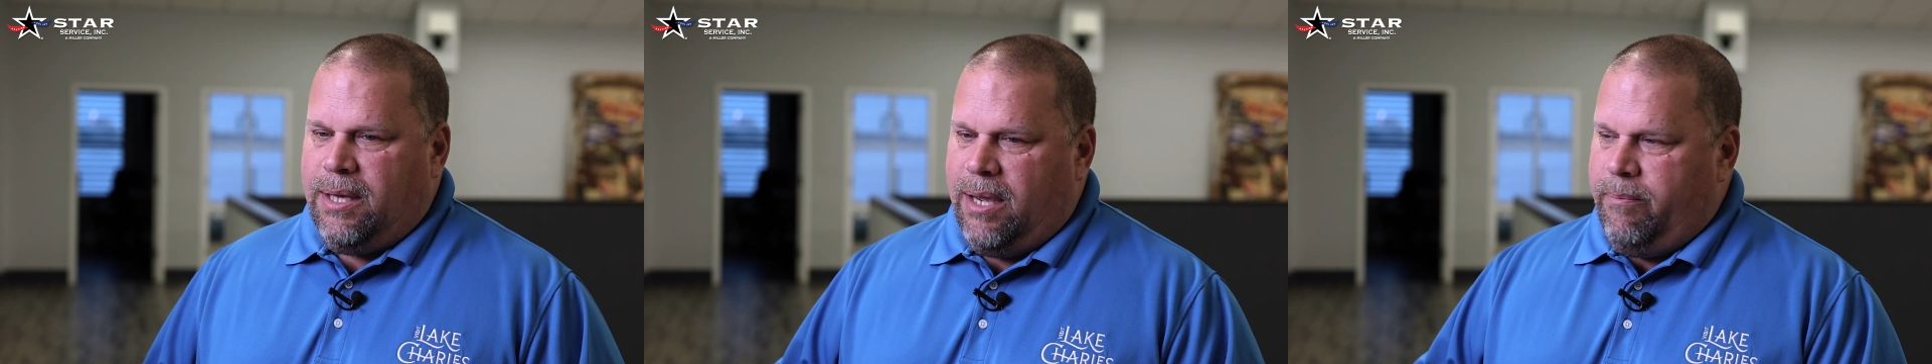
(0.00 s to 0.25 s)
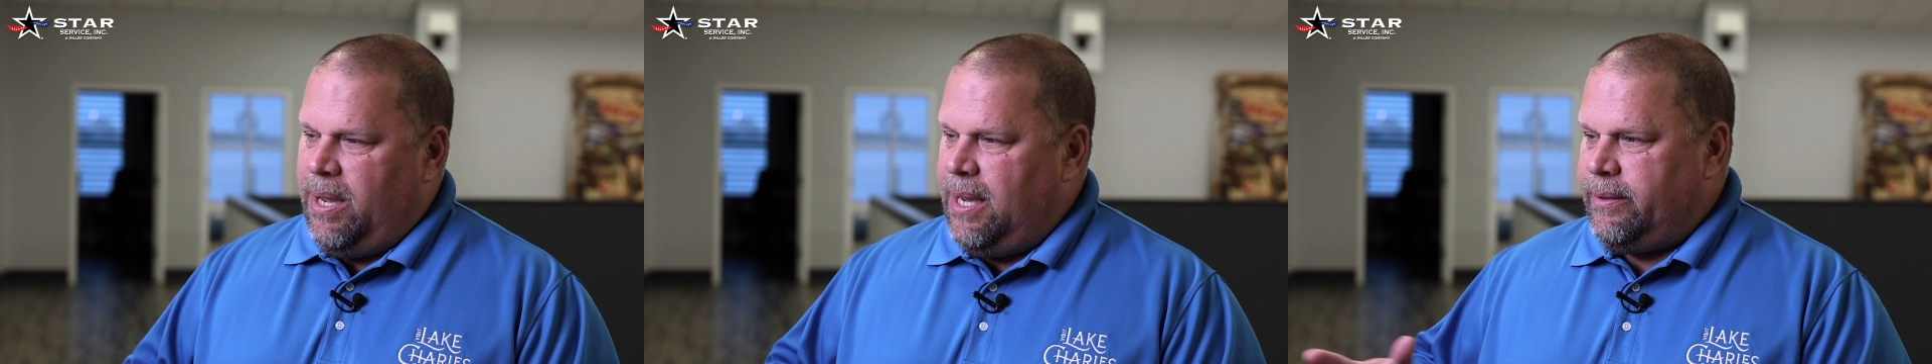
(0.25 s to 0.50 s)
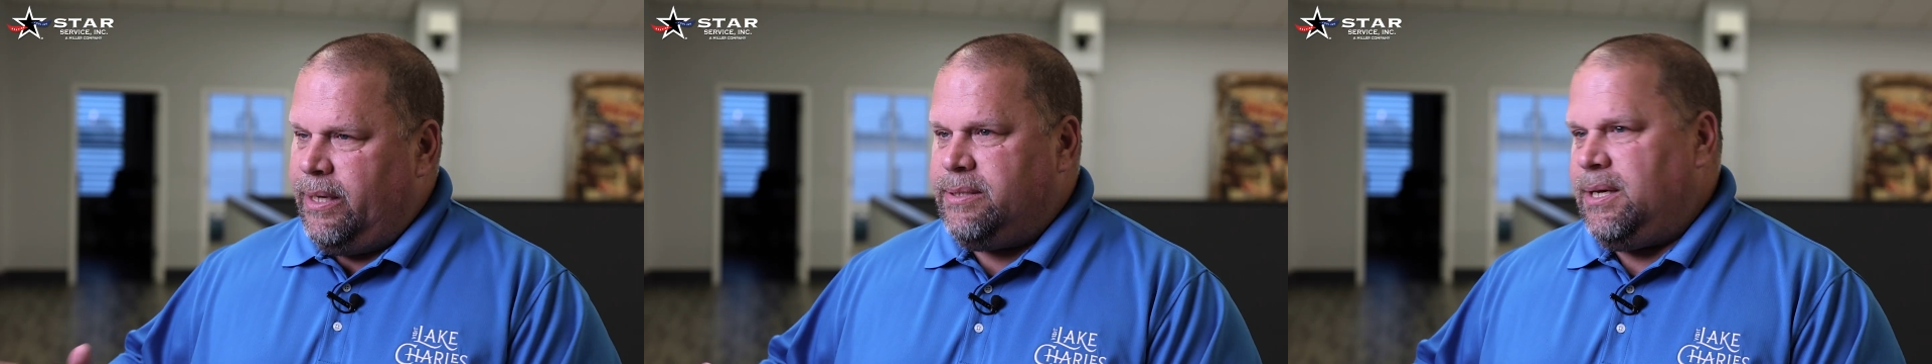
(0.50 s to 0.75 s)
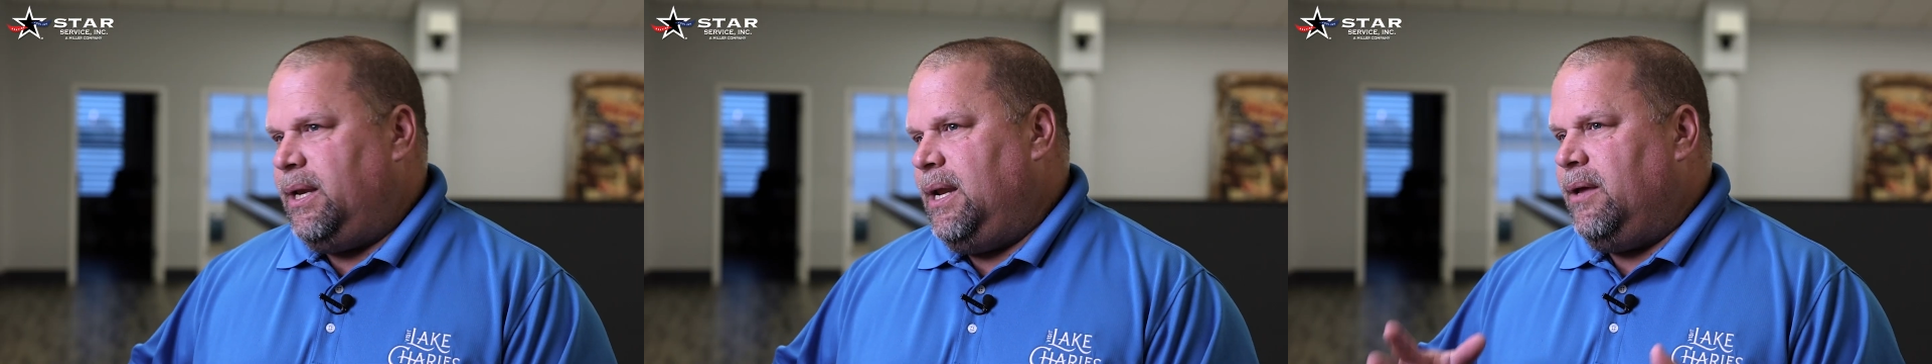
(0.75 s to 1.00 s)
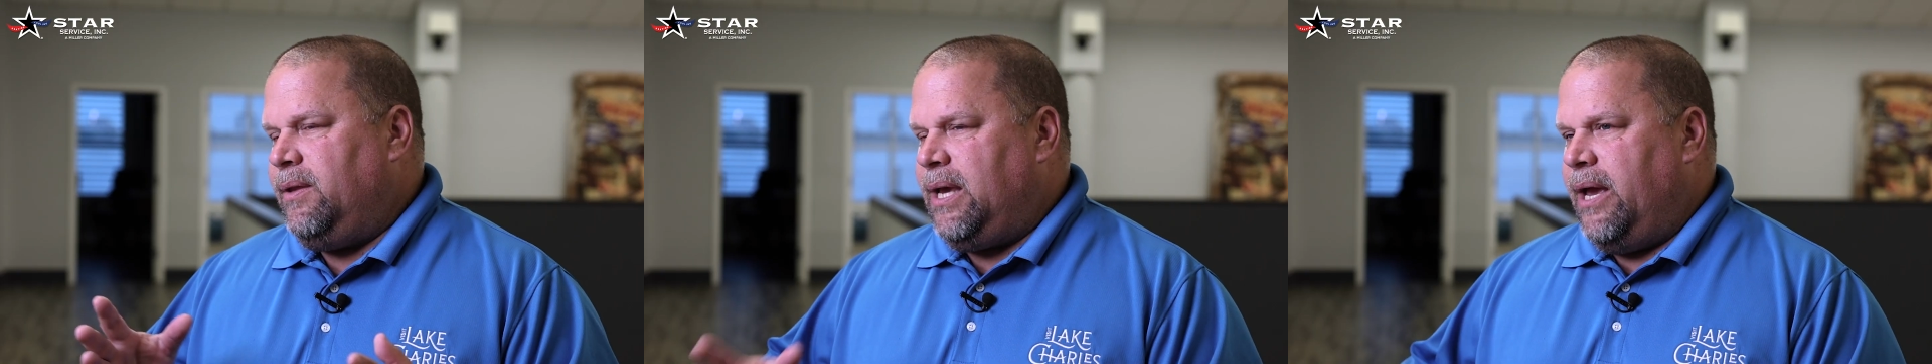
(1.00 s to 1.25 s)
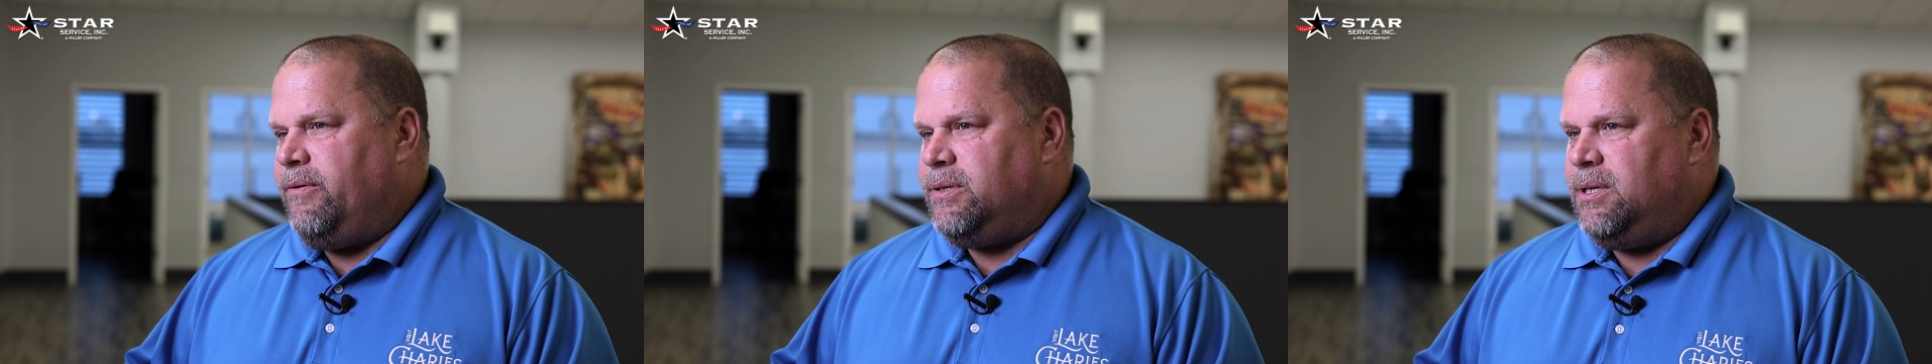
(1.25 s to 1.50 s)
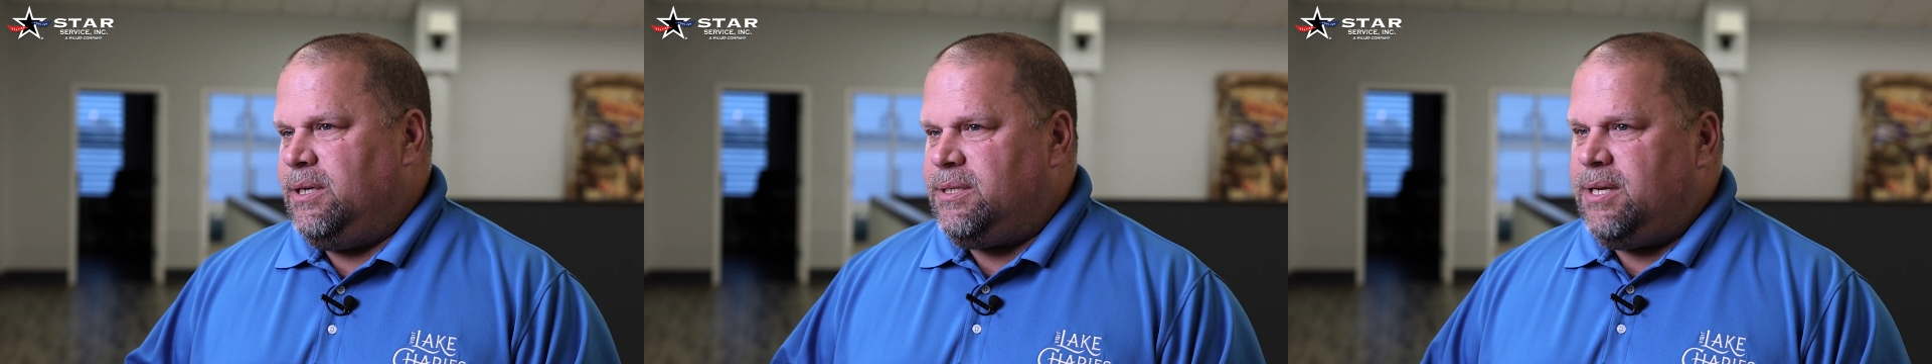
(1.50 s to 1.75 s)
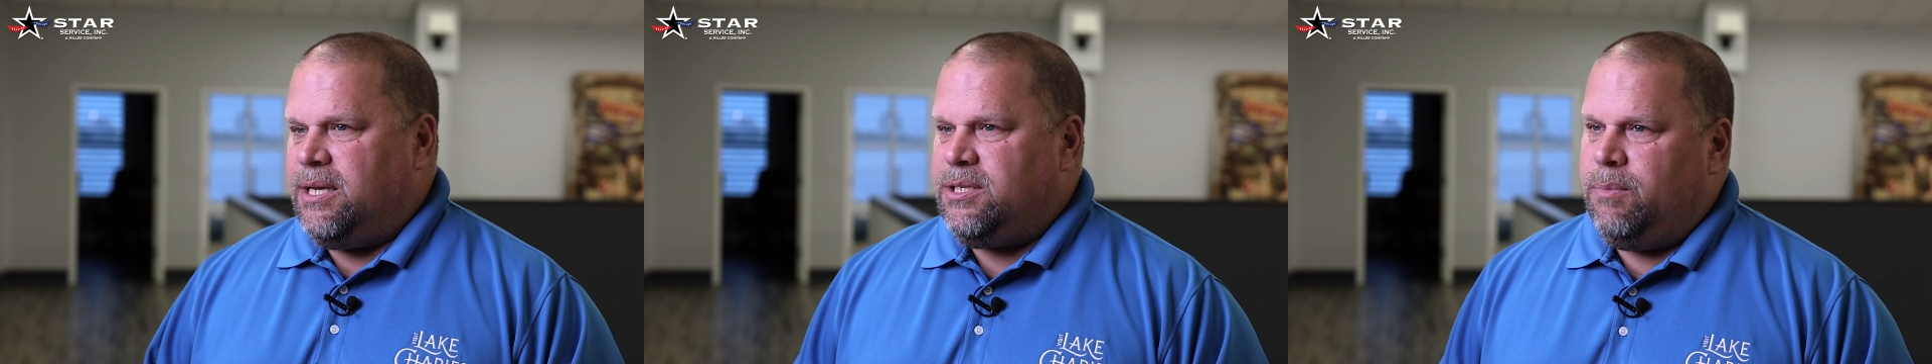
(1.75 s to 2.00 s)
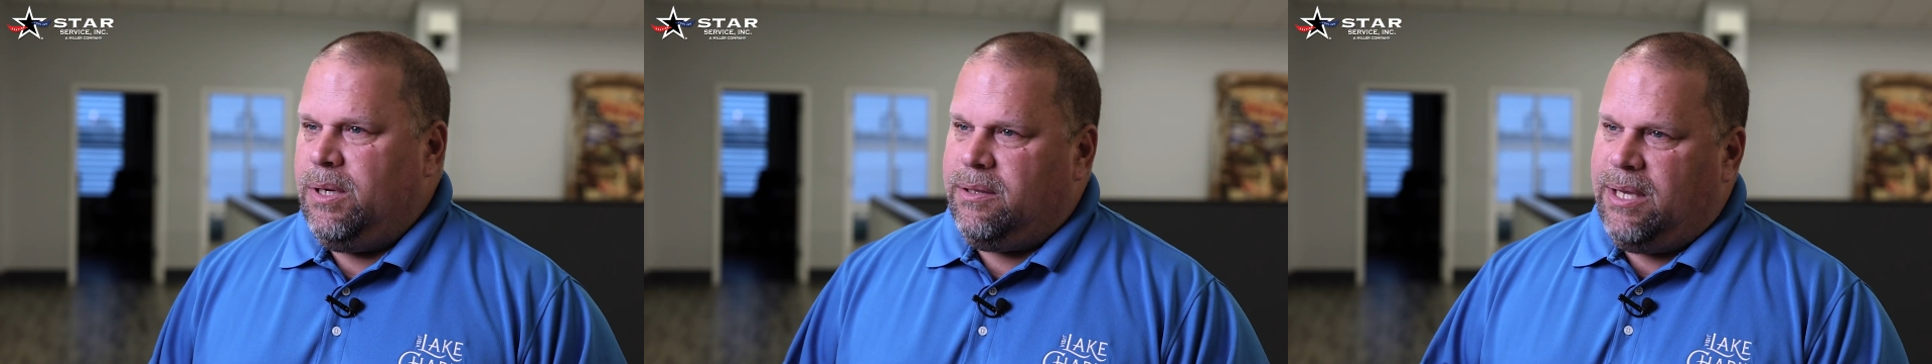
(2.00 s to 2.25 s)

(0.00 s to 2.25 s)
Came back, they sat down, they gave us an assessment,